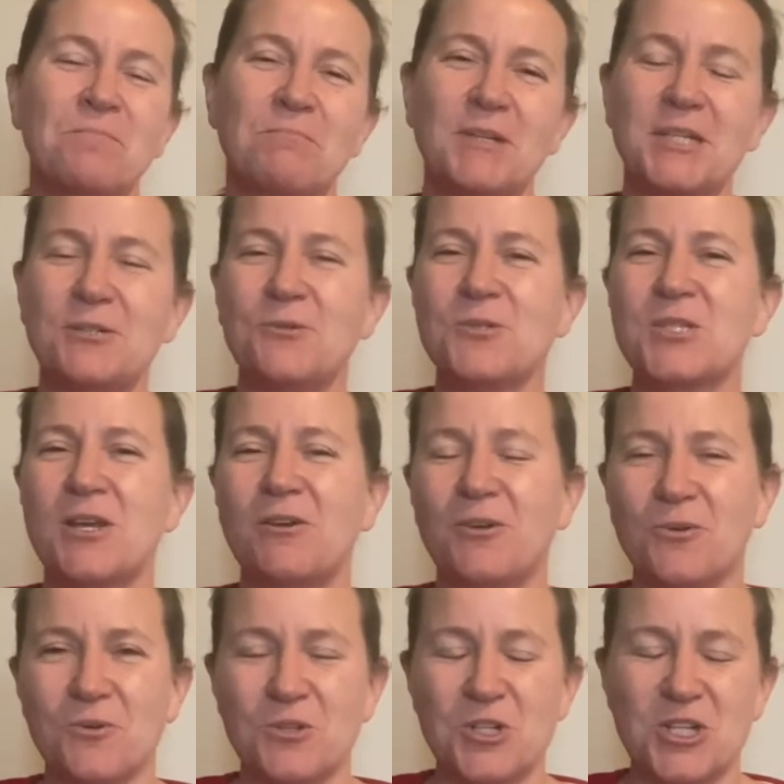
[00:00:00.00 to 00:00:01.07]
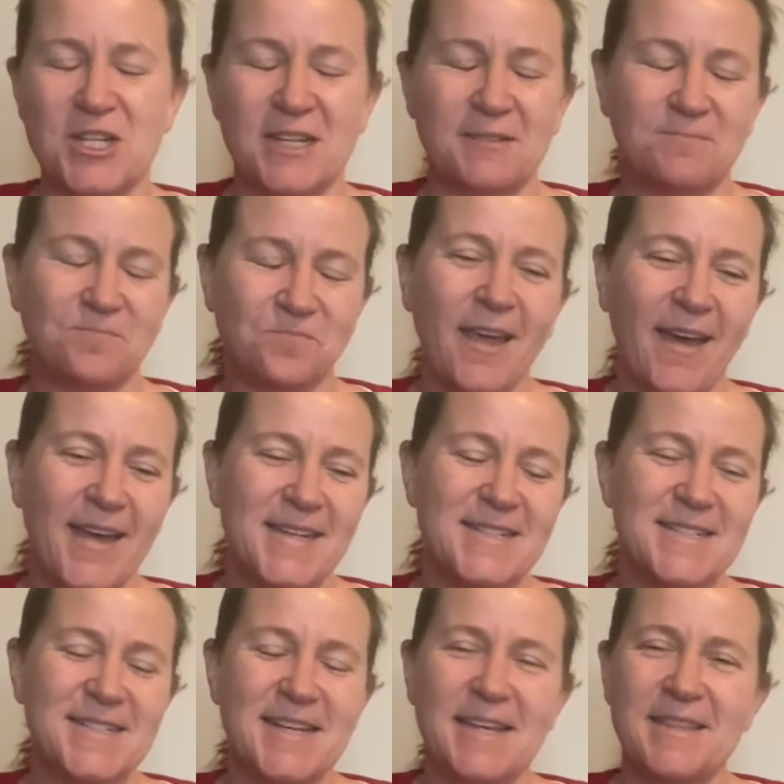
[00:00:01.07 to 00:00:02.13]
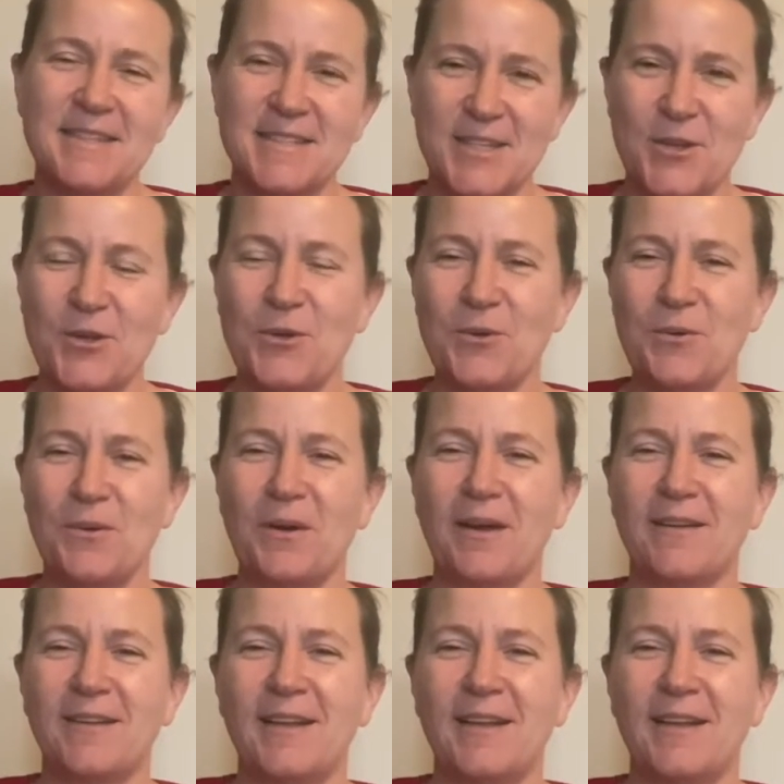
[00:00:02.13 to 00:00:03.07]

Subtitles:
But it also launched her. And so